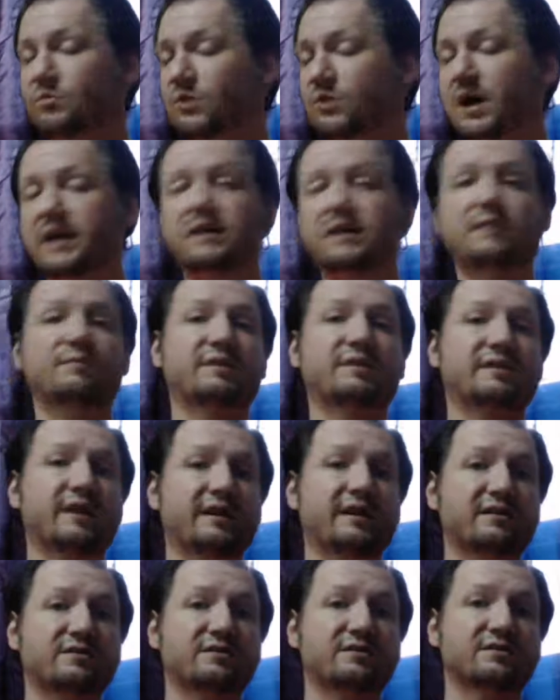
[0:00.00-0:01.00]
I keep my
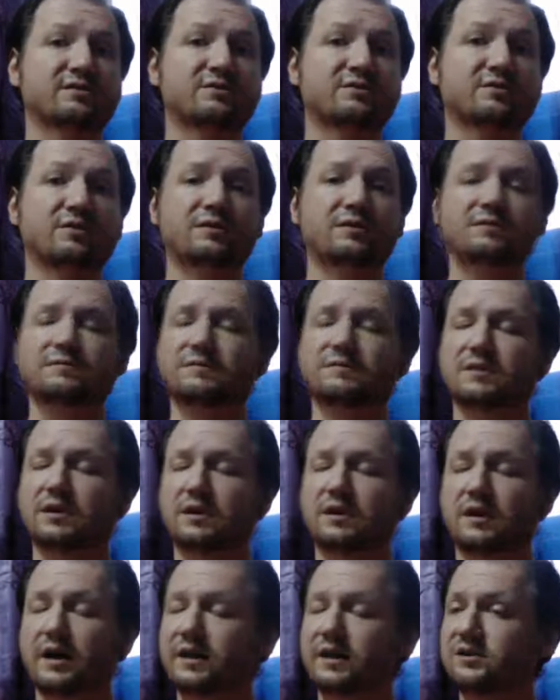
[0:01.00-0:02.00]
diet under control.
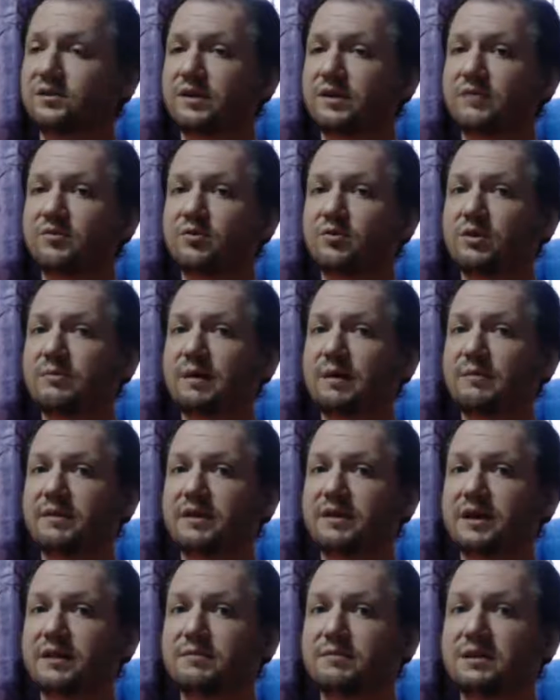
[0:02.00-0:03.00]
I don't have to worry about my
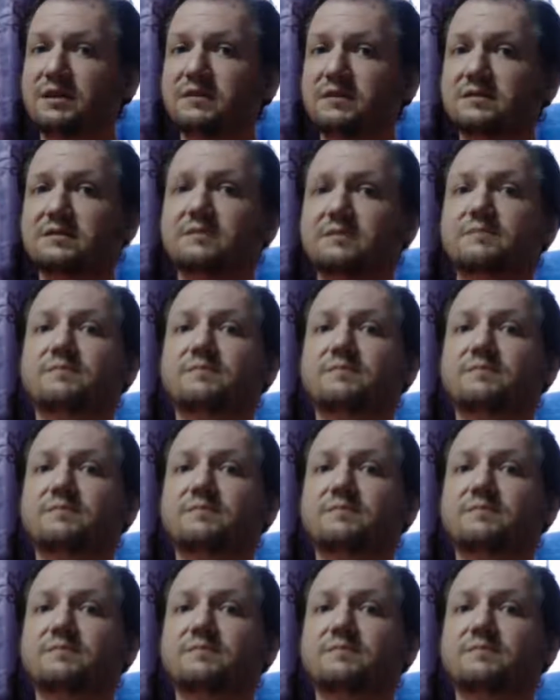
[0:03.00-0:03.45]
diabetes.